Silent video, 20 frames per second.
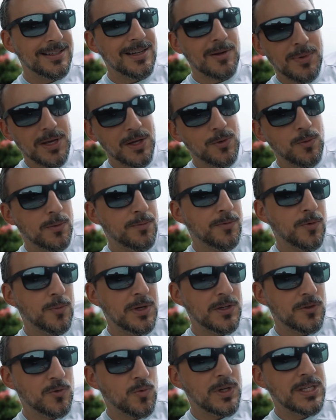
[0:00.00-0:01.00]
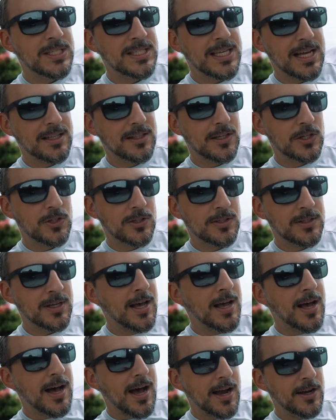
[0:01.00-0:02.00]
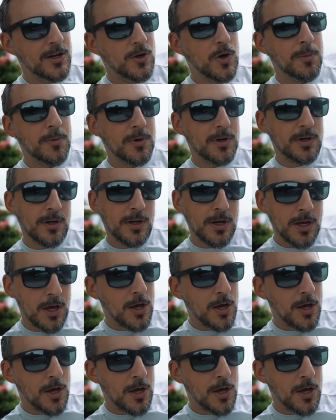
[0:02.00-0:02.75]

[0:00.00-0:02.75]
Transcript: And the big word for me is reset. It's just, I know I'm gonna